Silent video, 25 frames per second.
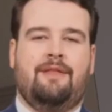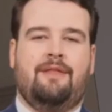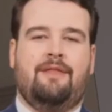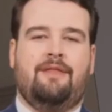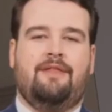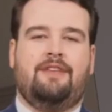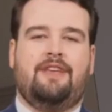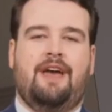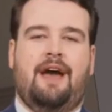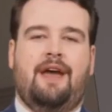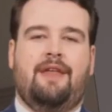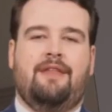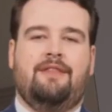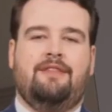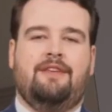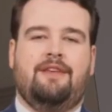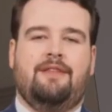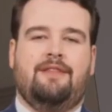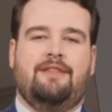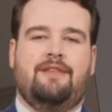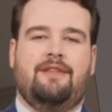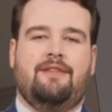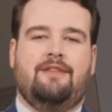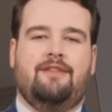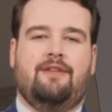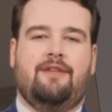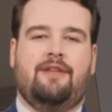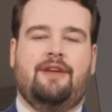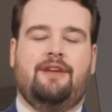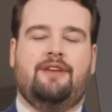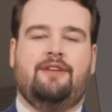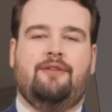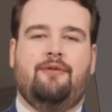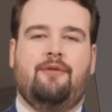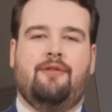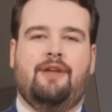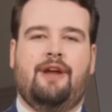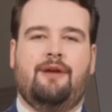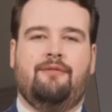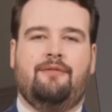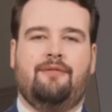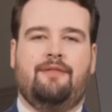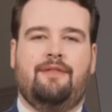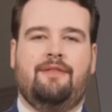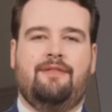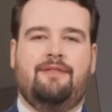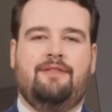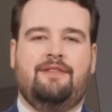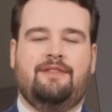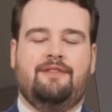Challenges in traditional
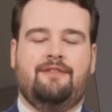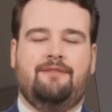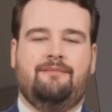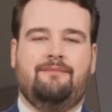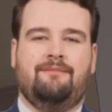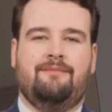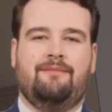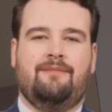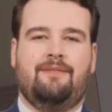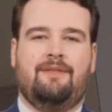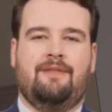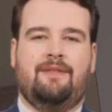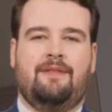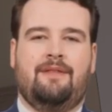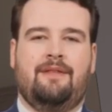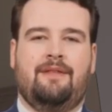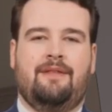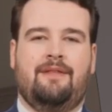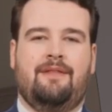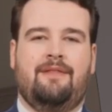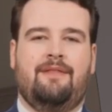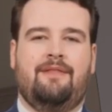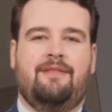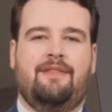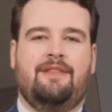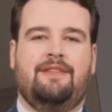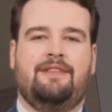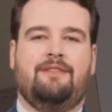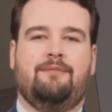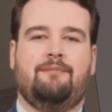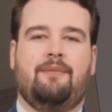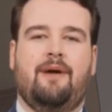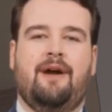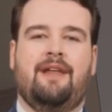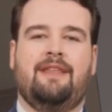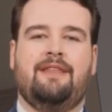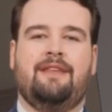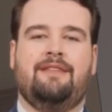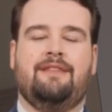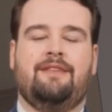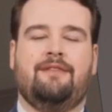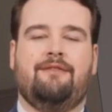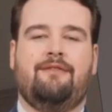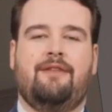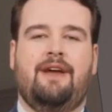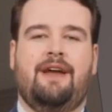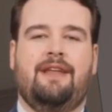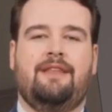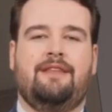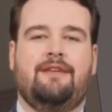governance. Despite its
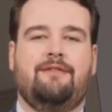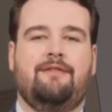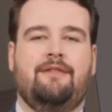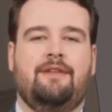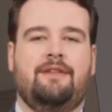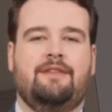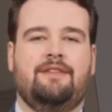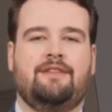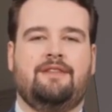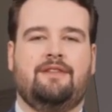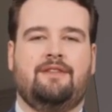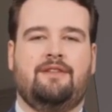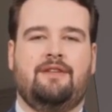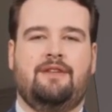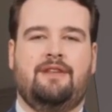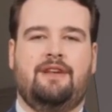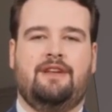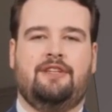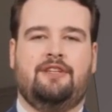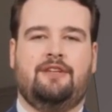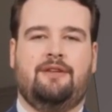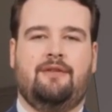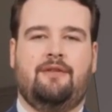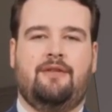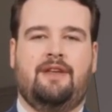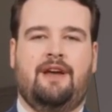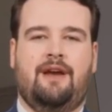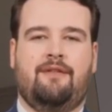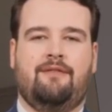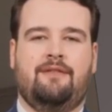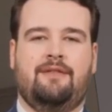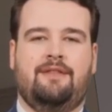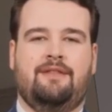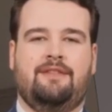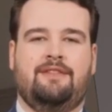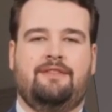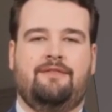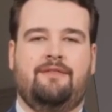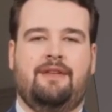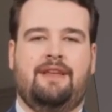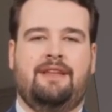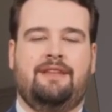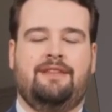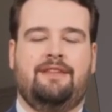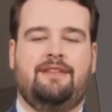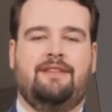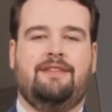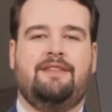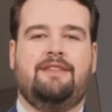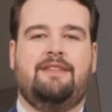effectiveness, traditional governance
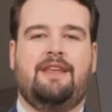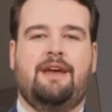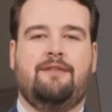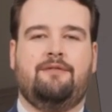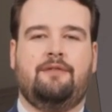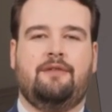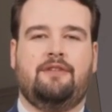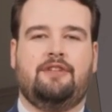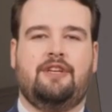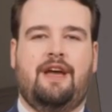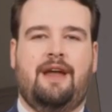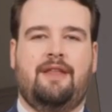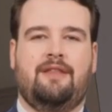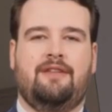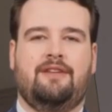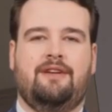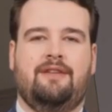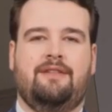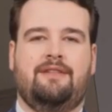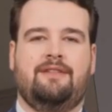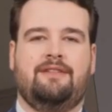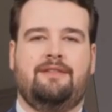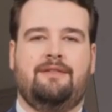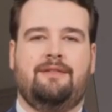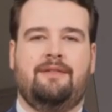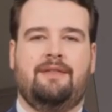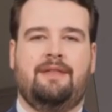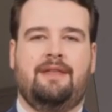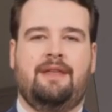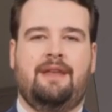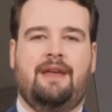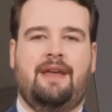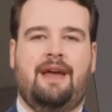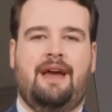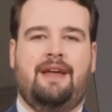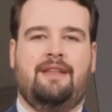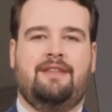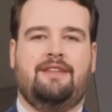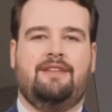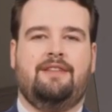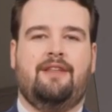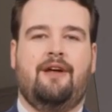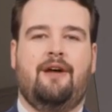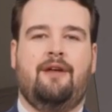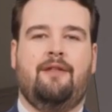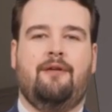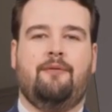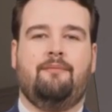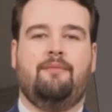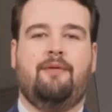faces several challenges.
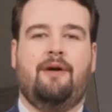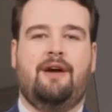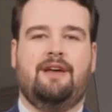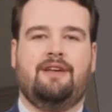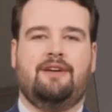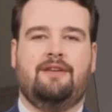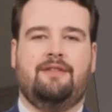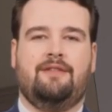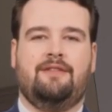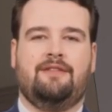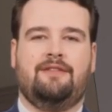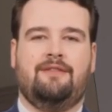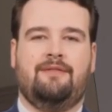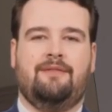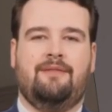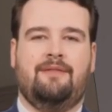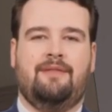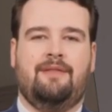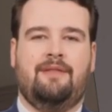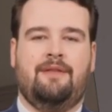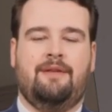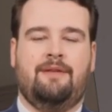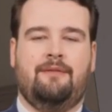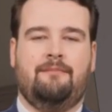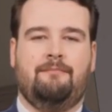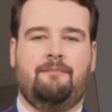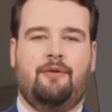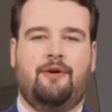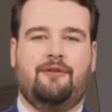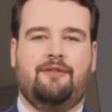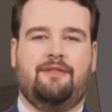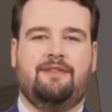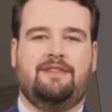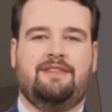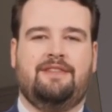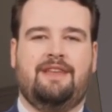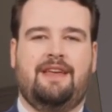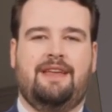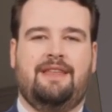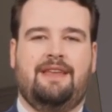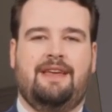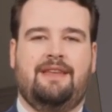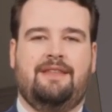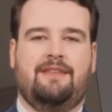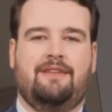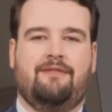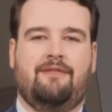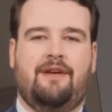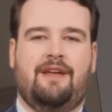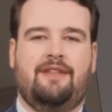External pressures: modern state
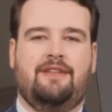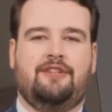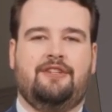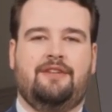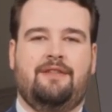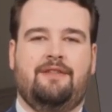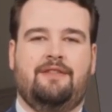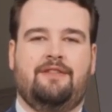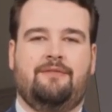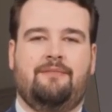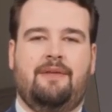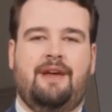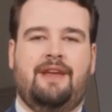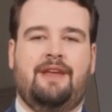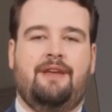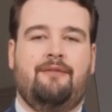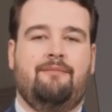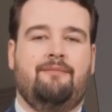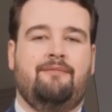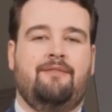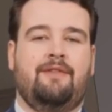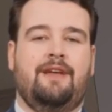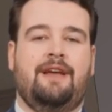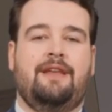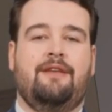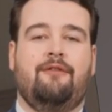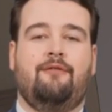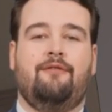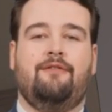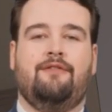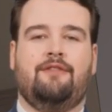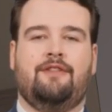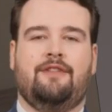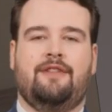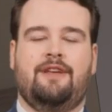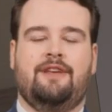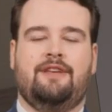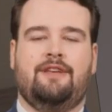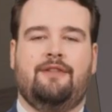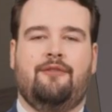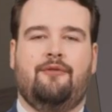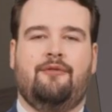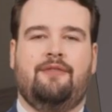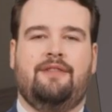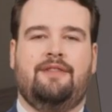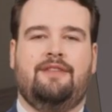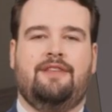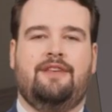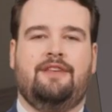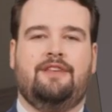interventions may conflict with traditional
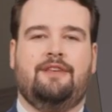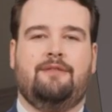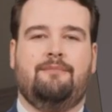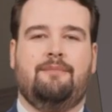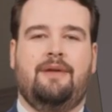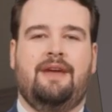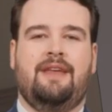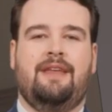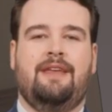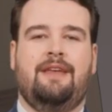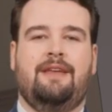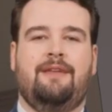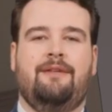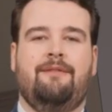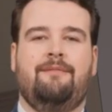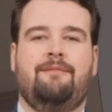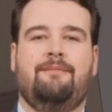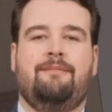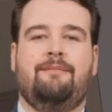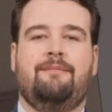decision-making.